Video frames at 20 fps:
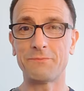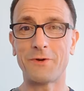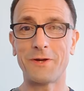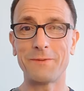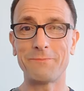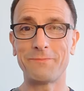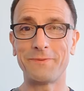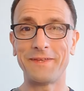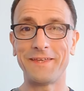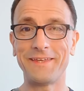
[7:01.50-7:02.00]

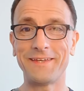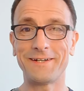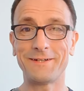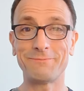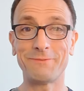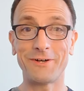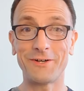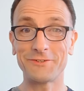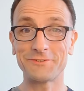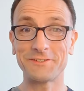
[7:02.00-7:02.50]
might be
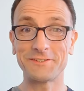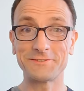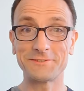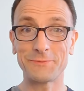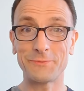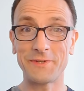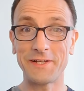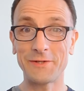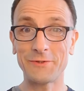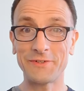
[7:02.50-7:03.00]
asking
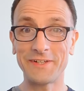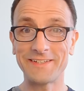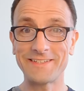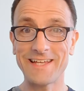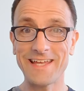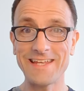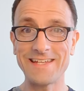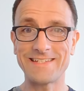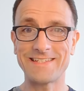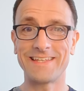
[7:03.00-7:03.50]
someone out on a
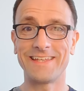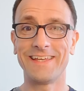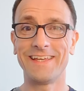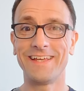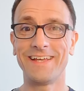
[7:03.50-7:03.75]
date.